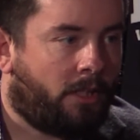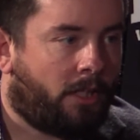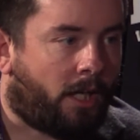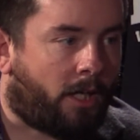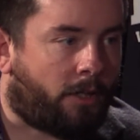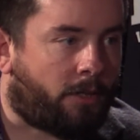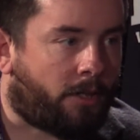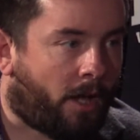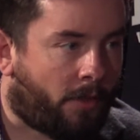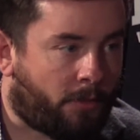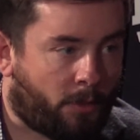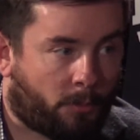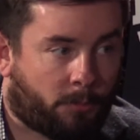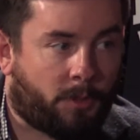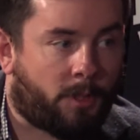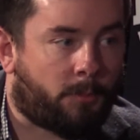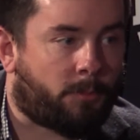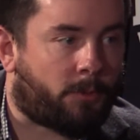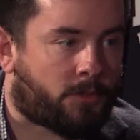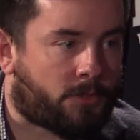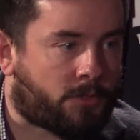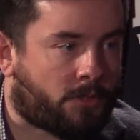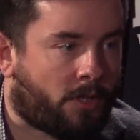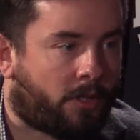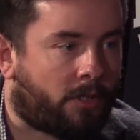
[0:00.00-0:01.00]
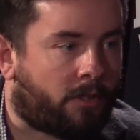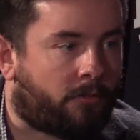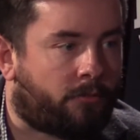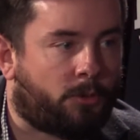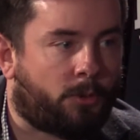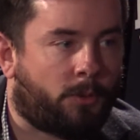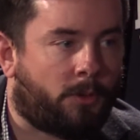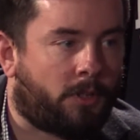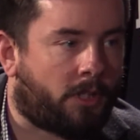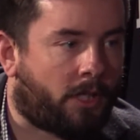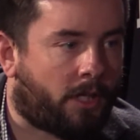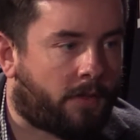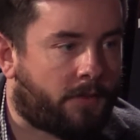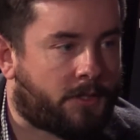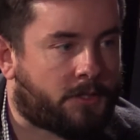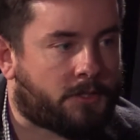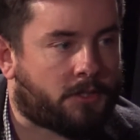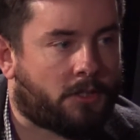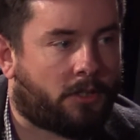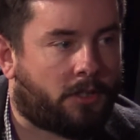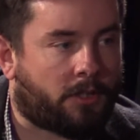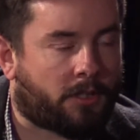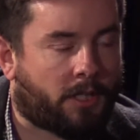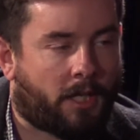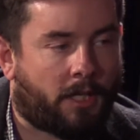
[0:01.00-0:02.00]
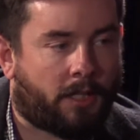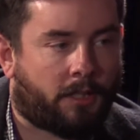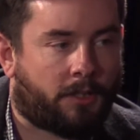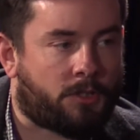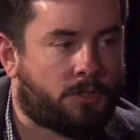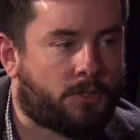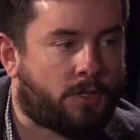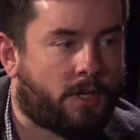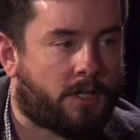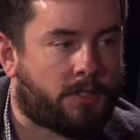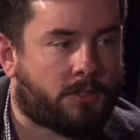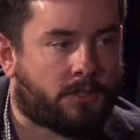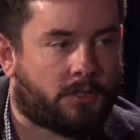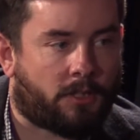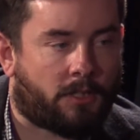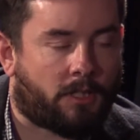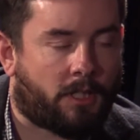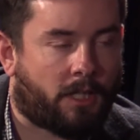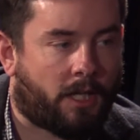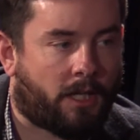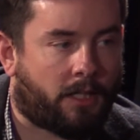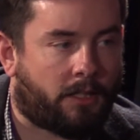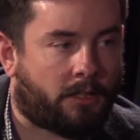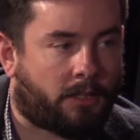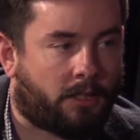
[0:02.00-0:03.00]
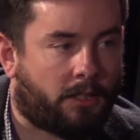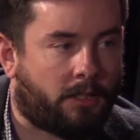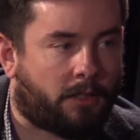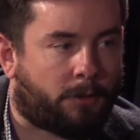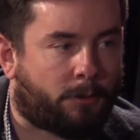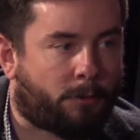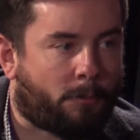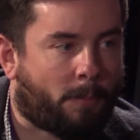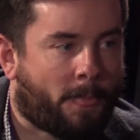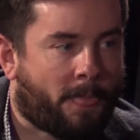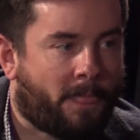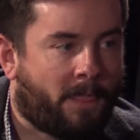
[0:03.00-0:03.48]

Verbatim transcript: And other people started viewing it. They started getting interested in the idea.